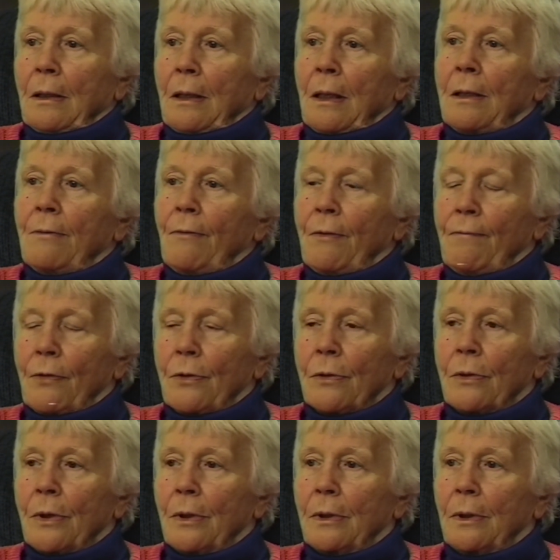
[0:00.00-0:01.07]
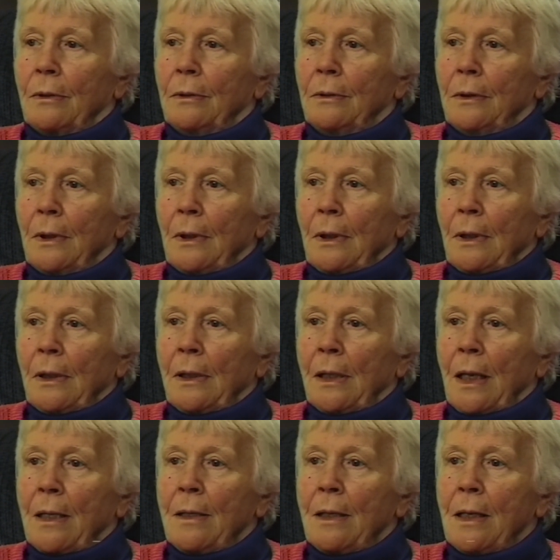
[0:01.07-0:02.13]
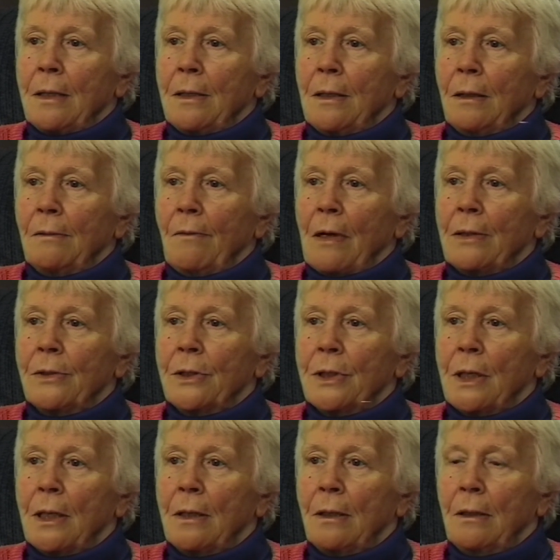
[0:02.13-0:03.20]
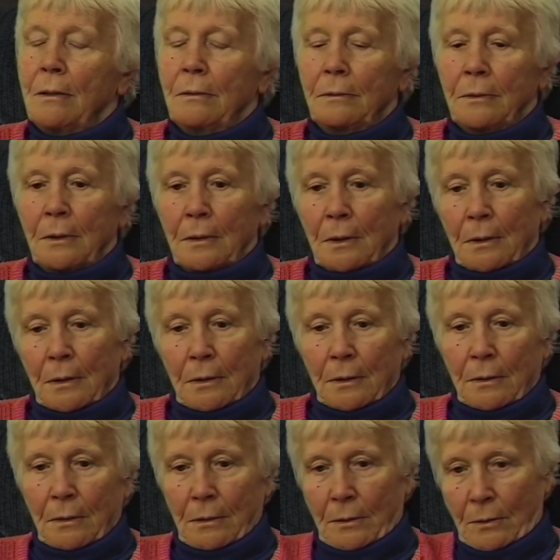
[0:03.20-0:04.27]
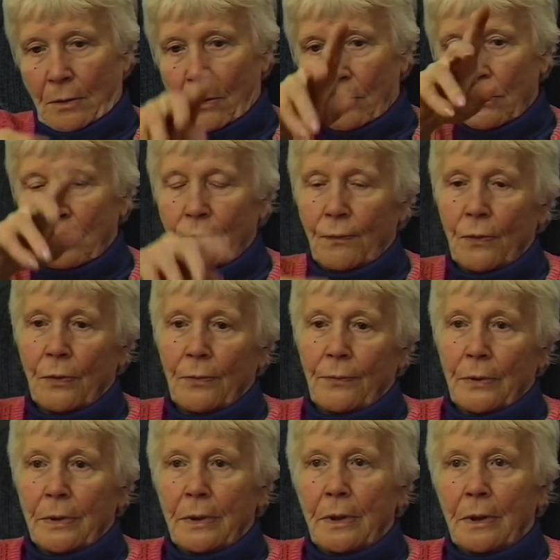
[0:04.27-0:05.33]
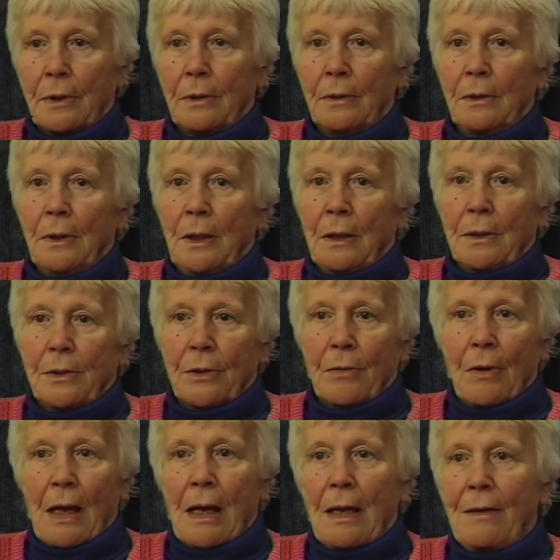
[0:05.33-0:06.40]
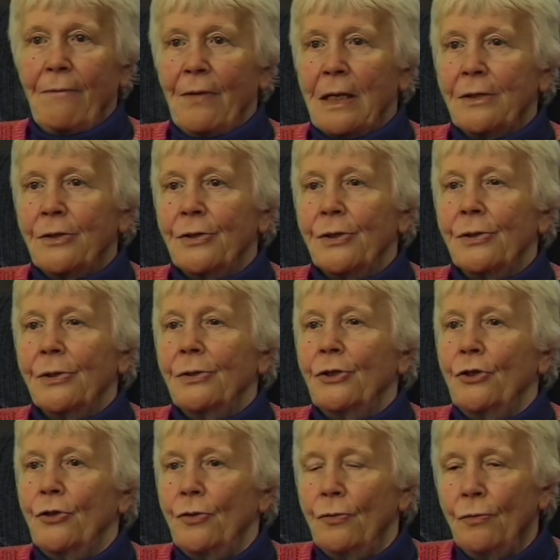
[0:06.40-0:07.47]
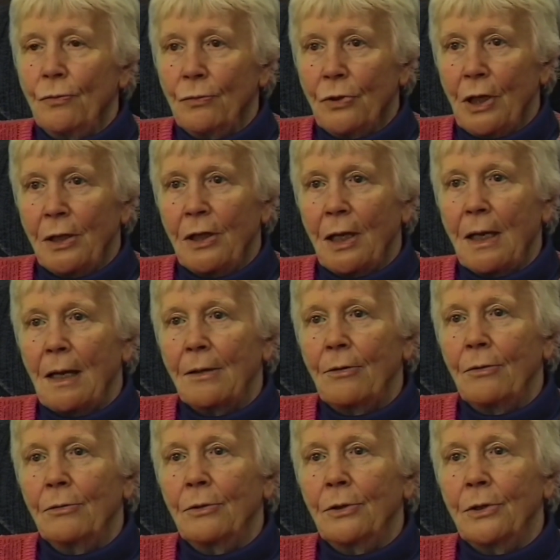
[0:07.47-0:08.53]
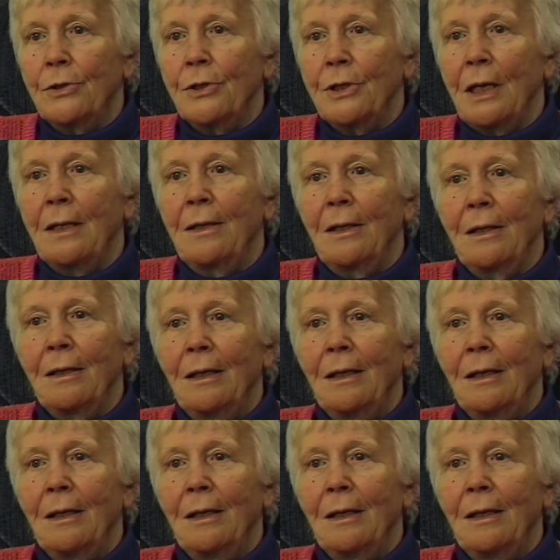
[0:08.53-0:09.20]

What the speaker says: and we walked. And then one said, go forward. So I was sure that they are going to send,